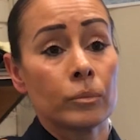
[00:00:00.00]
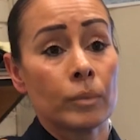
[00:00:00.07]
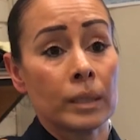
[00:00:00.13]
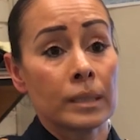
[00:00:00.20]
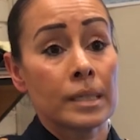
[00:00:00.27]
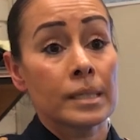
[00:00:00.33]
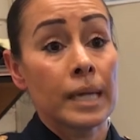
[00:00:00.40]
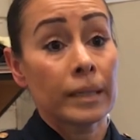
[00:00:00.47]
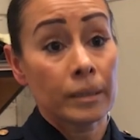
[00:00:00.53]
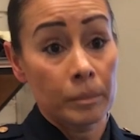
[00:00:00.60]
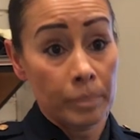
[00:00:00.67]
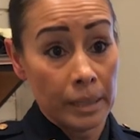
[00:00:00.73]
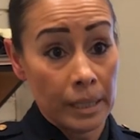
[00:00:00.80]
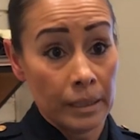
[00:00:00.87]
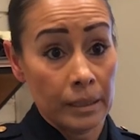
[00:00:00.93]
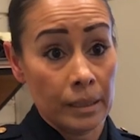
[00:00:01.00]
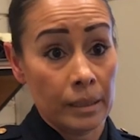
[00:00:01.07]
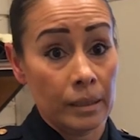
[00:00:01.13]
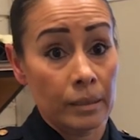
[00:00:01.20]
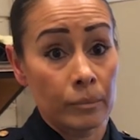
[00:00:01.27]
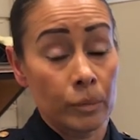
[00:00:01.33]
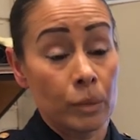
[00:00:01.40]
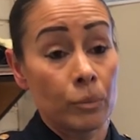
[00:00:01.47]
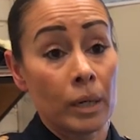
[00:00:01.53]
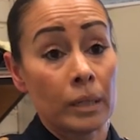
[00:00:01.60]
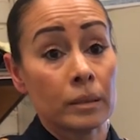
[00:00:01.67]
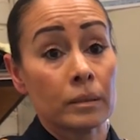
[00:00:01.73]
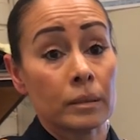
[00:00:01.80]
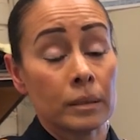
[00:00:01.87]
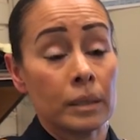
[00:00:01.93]
When the second plane hit, we
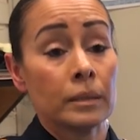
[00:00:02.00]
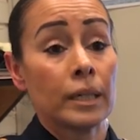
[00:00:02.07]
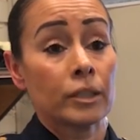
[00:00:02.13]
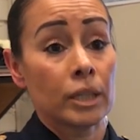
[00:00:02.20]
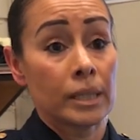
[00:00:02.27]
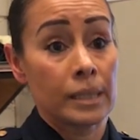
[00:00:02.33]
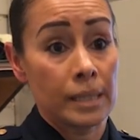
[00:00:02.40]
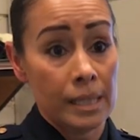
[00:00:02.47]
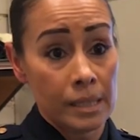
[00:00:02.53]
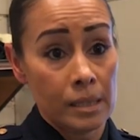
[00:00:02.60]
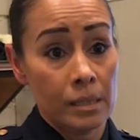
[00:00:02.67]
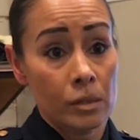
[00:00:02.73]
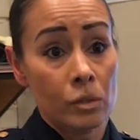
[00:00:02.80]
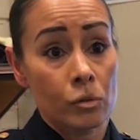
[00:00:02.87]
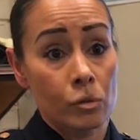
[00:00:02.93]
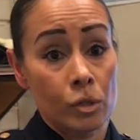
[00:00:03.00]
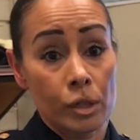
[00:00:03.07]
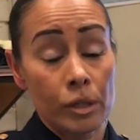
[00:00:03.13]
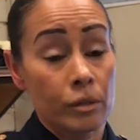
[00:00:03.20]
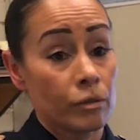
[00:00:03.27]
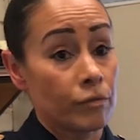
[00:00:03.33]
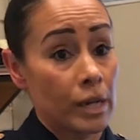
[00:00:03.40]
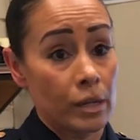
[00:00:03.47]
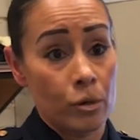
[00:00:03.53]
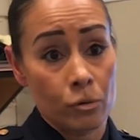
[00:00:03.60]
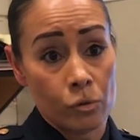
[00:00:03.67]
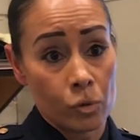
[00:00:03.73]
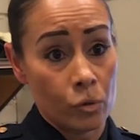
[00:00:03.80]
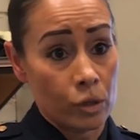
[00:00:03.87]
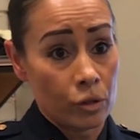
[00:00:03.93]
went, in essence, you could hear the
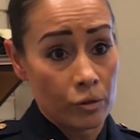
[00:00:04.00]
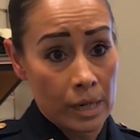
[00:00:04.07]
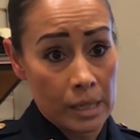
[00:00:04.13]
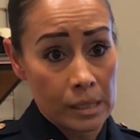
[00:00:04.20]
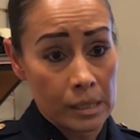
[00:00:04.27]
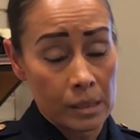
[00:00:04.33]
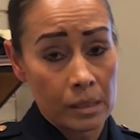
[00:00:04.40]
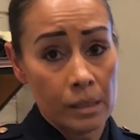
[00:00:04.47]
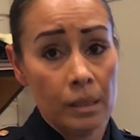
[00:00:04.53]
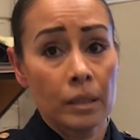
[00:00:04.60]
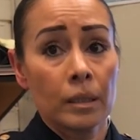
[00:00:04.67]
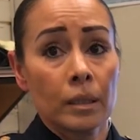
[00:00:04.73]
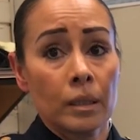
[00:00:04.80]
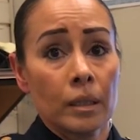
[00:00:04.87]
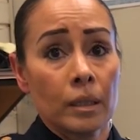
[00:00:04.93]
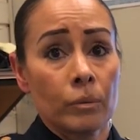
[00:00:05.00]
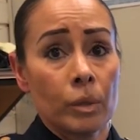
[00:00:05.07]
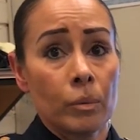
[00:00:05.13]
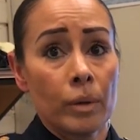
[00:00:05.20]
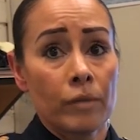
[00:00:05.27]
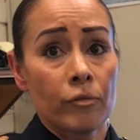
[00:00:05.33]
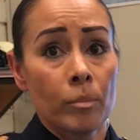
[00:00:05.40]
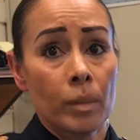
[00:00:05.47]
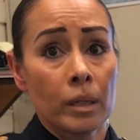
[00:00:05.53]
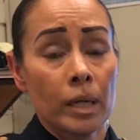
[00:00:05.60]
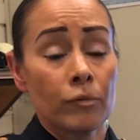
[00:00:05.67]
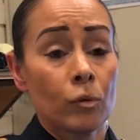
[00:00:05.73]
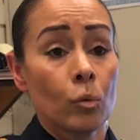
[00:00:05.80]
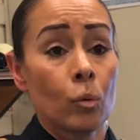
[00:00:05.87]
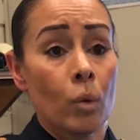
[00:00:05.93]
radios going crazy. We went from a
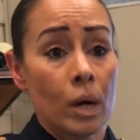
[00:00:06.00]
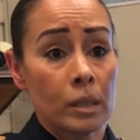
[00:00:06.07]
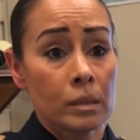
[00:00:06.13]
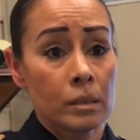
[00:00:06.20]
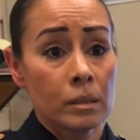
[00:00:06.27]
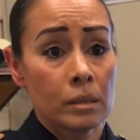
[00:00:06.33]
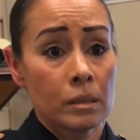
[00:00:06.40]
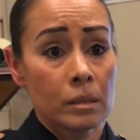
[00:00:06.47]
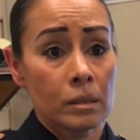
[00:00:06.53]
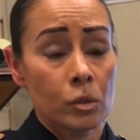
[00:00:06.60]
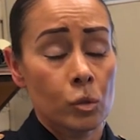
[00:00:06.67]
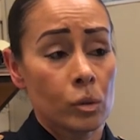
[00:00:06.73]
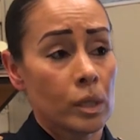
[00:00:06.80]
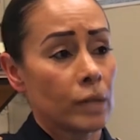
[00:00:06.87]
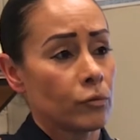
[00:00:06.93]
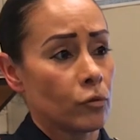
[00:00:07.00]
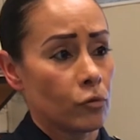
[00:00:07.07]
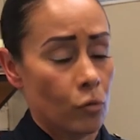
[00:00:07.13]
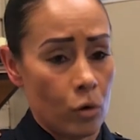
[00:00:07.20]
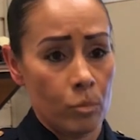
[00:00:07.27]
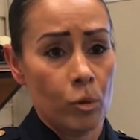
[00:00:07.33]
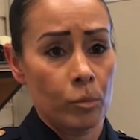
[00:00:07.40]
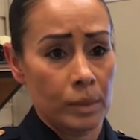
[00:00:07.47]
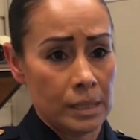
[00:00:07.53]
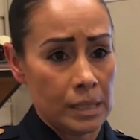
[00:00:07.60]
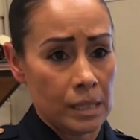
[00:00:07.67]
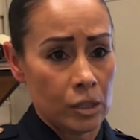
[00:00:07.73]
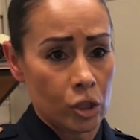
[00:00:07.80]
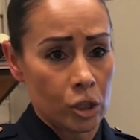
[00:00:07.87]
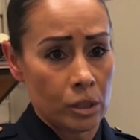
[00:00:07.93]
level 1 to a level 4
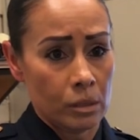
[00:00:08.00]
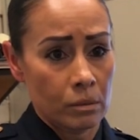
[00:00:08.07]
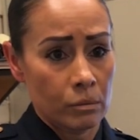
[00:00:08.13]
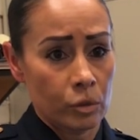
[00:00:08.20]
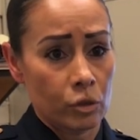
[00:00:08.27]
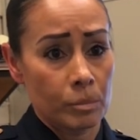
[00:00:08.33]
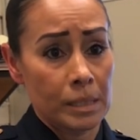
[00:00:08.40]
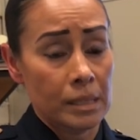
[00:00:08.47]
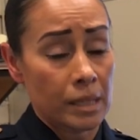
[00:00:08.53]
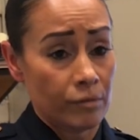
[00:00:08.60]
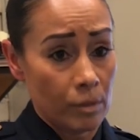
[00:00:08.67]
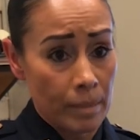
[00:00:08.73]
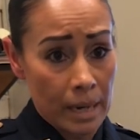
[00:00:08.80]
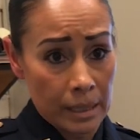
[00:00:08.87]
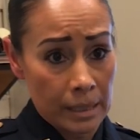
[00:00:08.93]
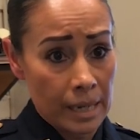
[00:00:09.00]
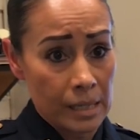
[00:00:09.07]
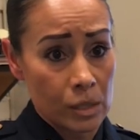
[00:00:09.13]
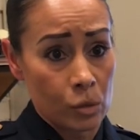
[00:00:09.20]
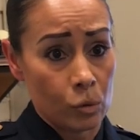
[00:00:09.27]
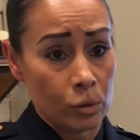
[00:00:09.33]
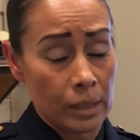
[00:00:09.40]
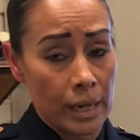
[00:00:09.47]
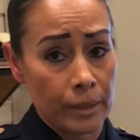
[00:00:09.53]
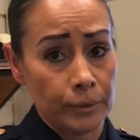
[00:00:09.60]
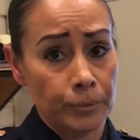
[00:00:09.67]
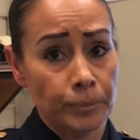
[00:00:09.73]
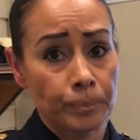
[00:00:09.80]
mobilization, which means everybody has to go down.